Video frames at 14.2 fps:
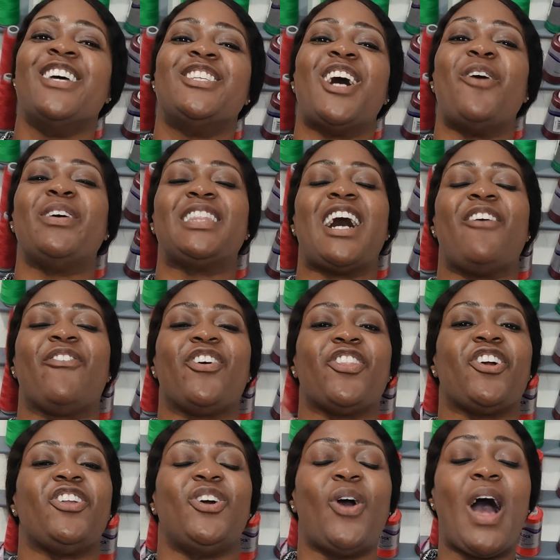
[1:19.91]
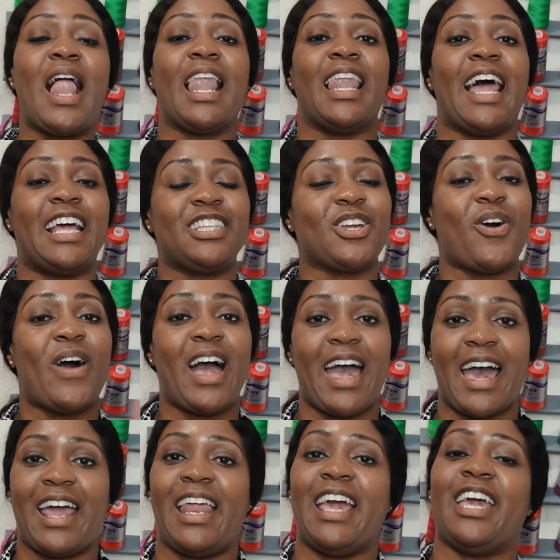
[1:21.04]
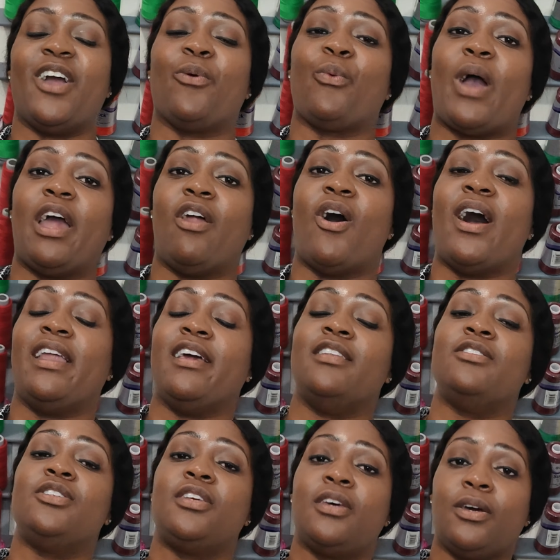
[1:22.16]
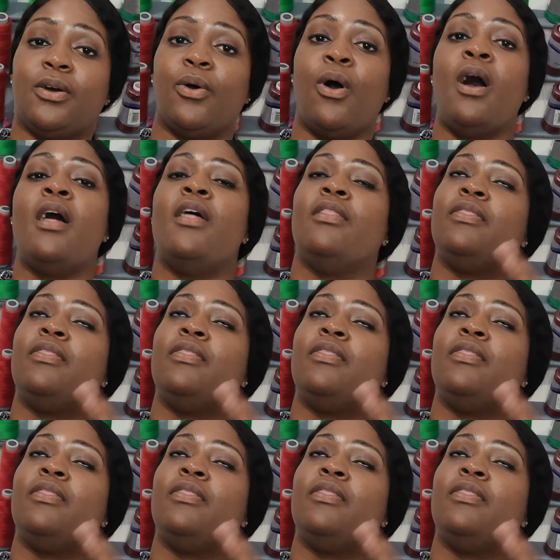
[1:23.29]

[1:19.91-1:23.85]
So without further ado, let's go ahead and get right on into